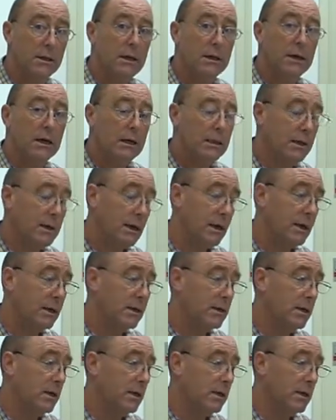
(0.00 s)
and that
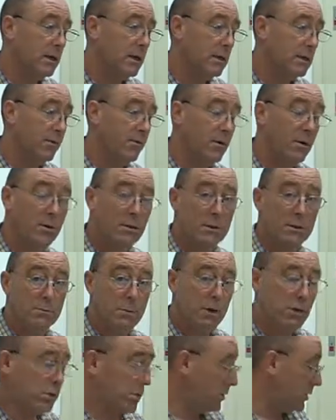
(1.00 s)
is a very
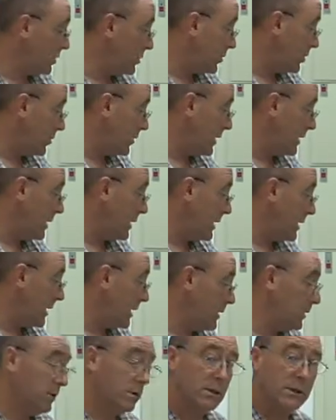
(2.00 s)
special story, as
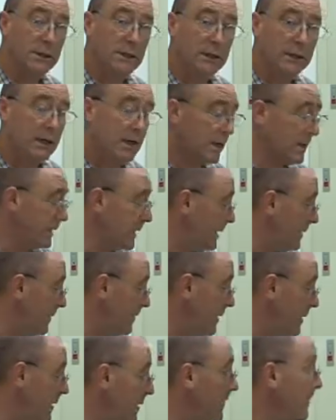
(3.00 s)
you'll see later.
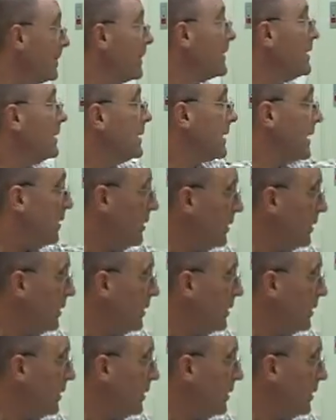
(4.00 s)
Now,